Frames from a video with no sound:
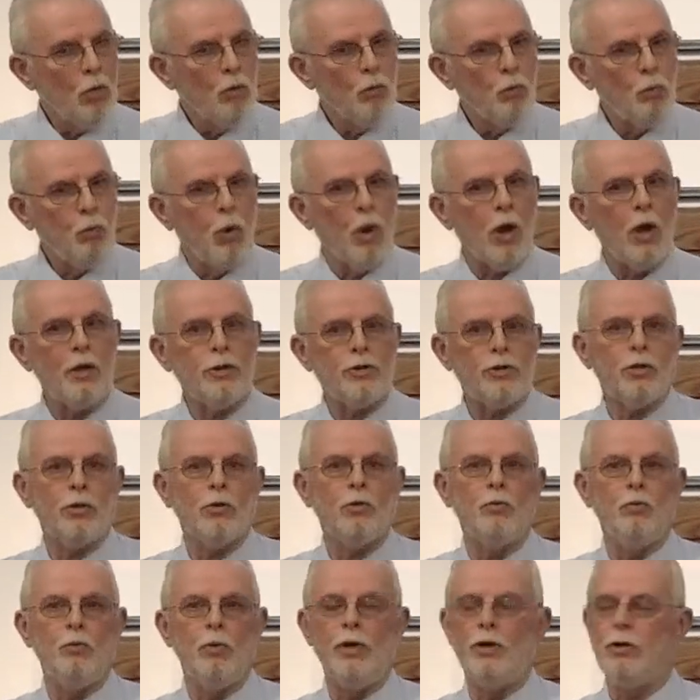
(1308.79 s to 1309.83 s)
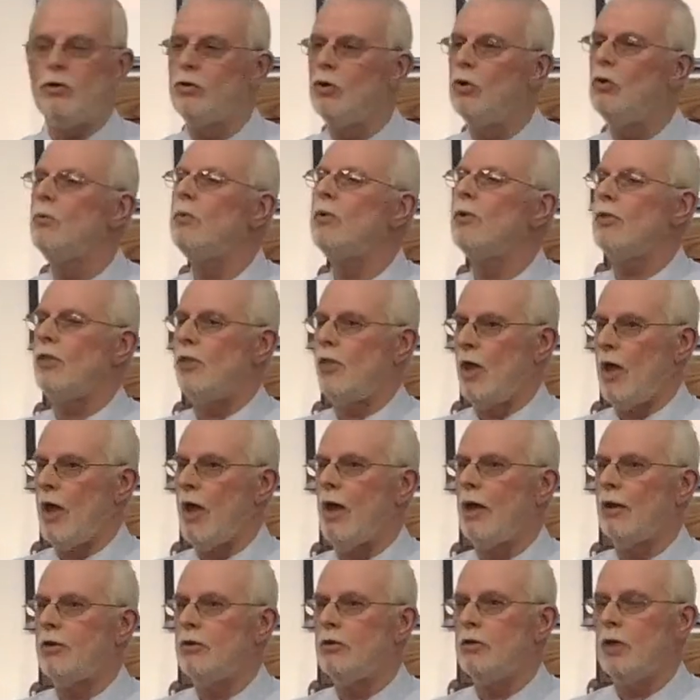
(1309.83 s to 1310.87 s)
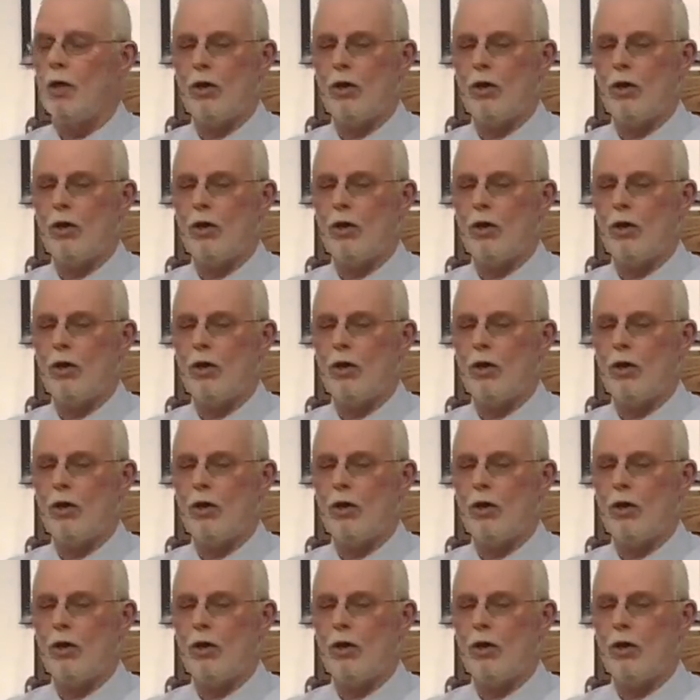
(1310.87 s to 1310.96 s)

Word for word: what we do with that,